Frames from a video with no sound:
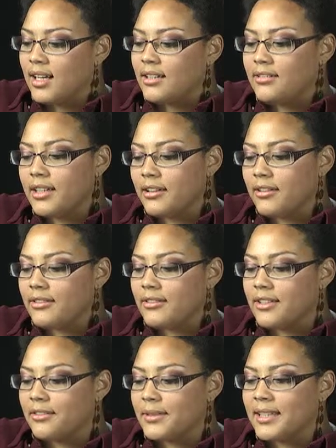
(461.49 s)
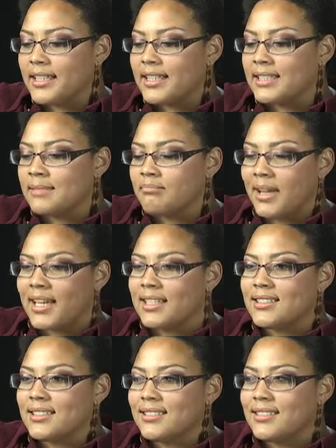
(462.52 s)
I don't know. I don't really
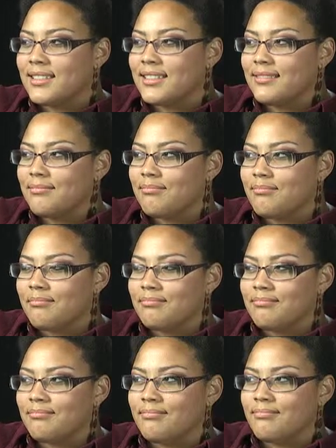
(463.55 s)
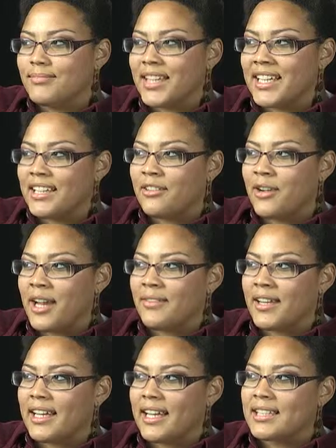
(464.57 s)
expect, like, I don't have,
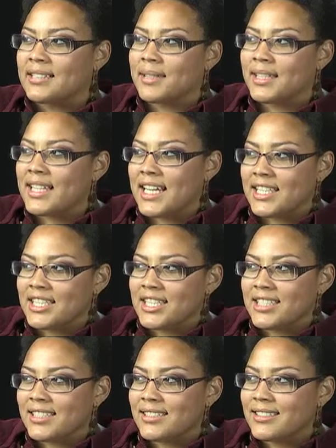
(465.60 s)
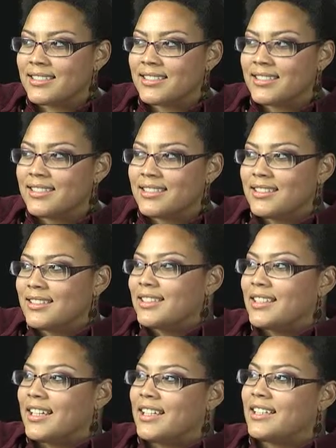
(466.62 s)
like, expectations.
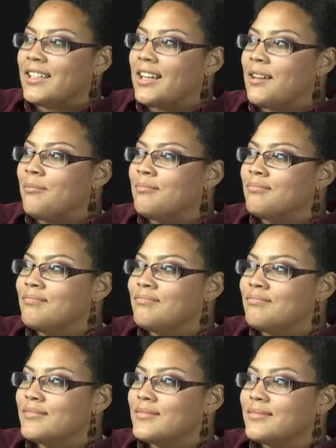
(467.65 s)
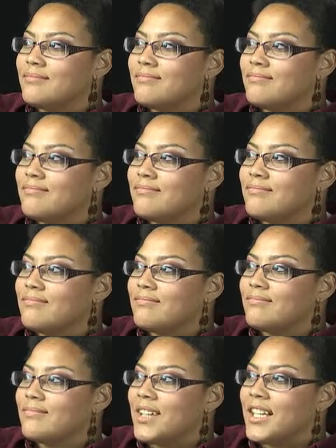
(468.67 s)
Like,
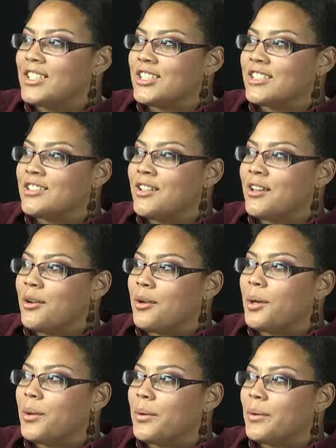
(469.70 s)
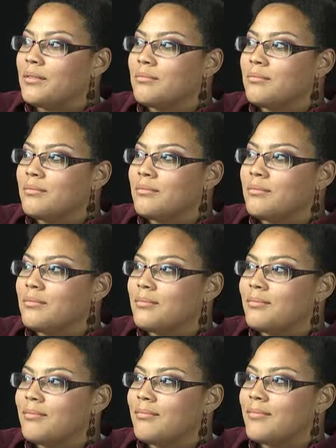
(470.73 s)
I just know
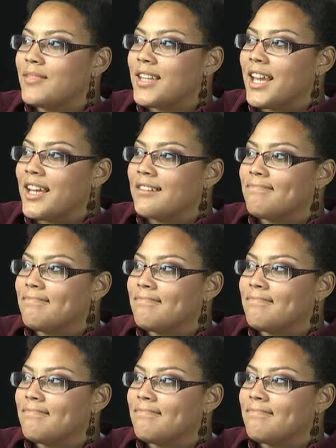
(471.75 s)
that